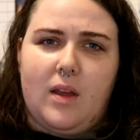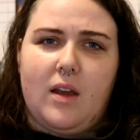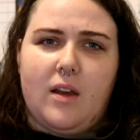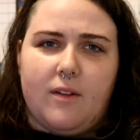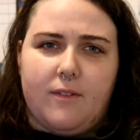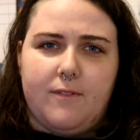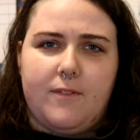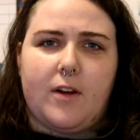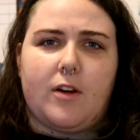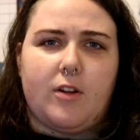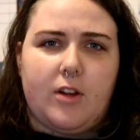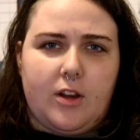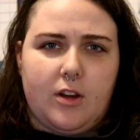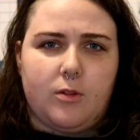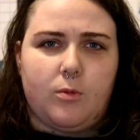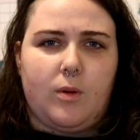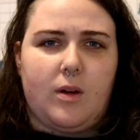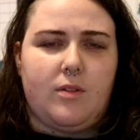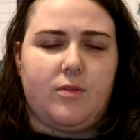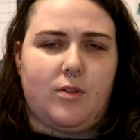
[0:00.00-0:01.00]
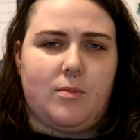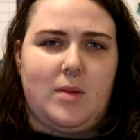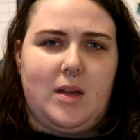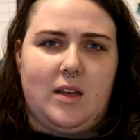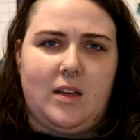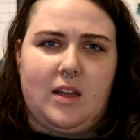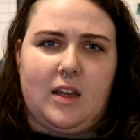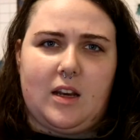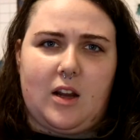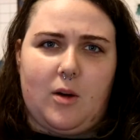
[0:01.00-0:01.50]
a very good way for
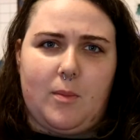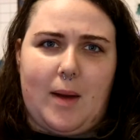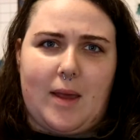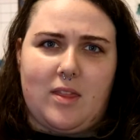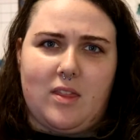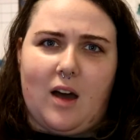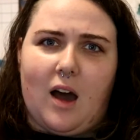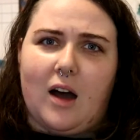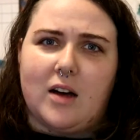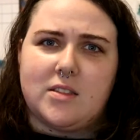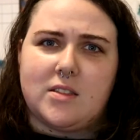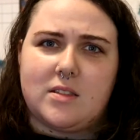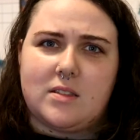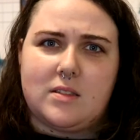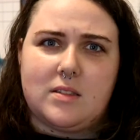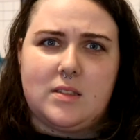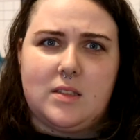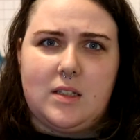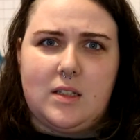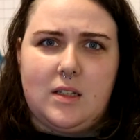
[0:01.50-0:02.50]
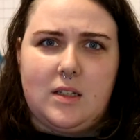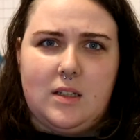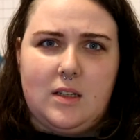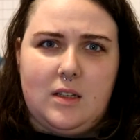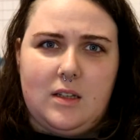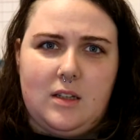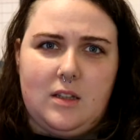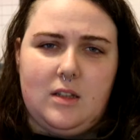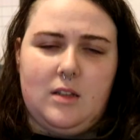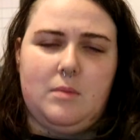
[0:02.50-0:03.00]
me to get out my thoughts
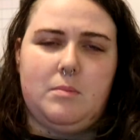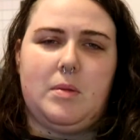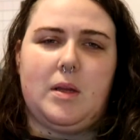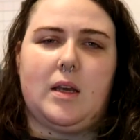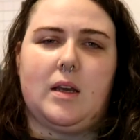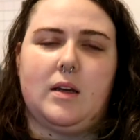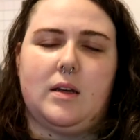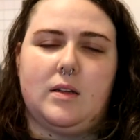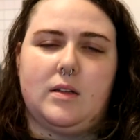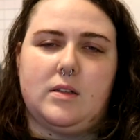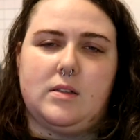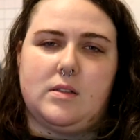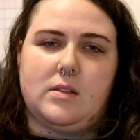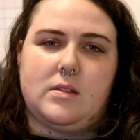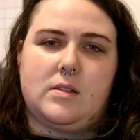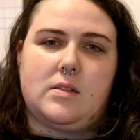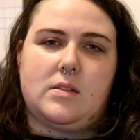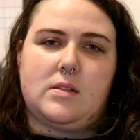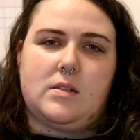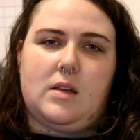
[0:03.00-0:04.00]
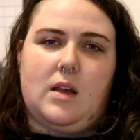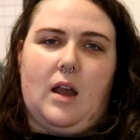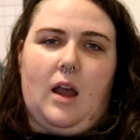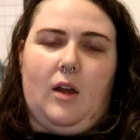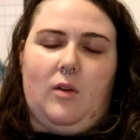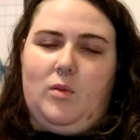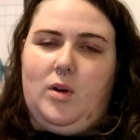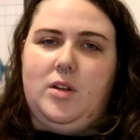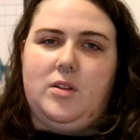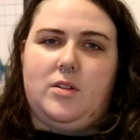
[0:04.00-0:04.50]
because
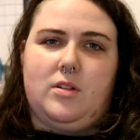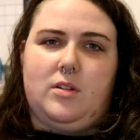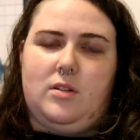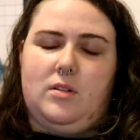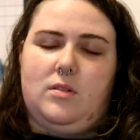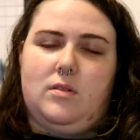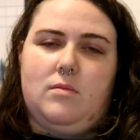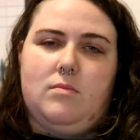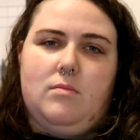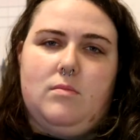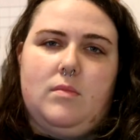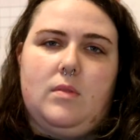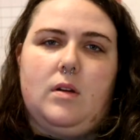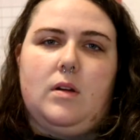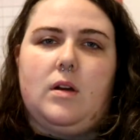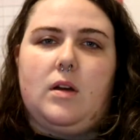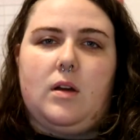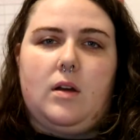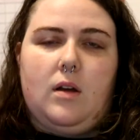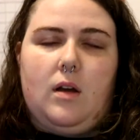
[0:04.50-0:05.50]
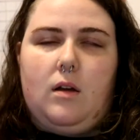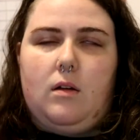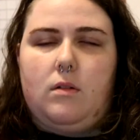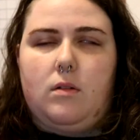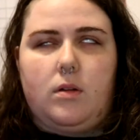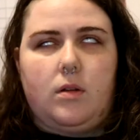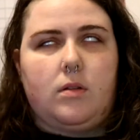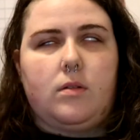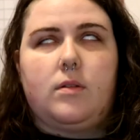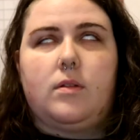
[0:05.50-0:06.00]
I want to,
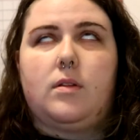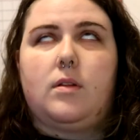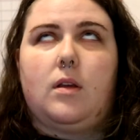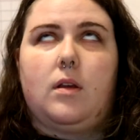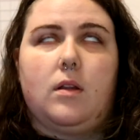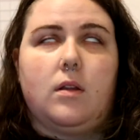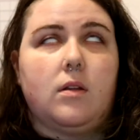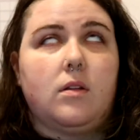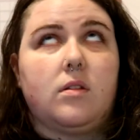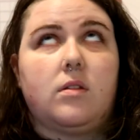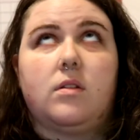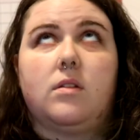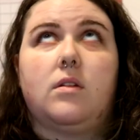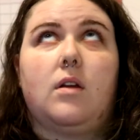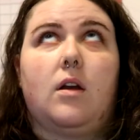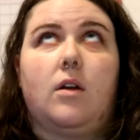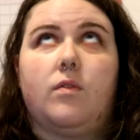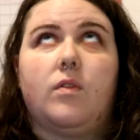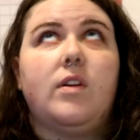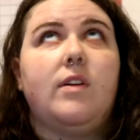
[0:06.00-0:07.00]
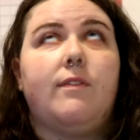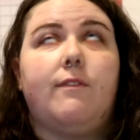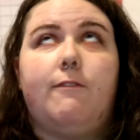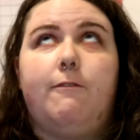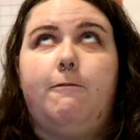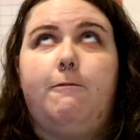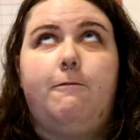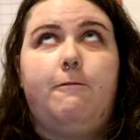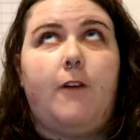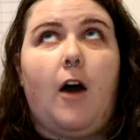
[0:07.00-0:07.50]
I say this every
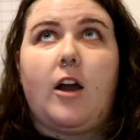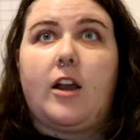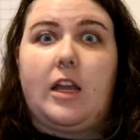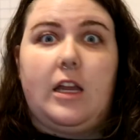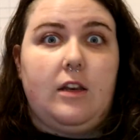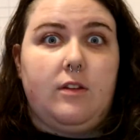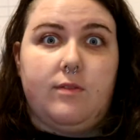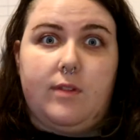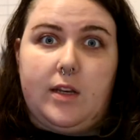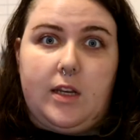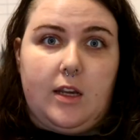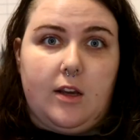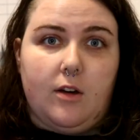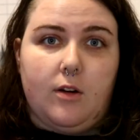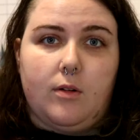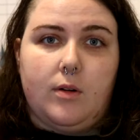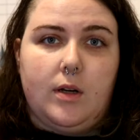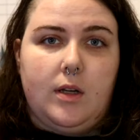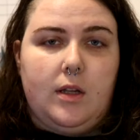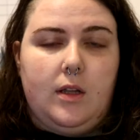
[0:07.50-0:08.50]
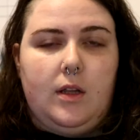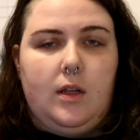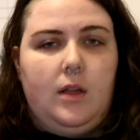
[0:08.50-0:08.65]
fucking video.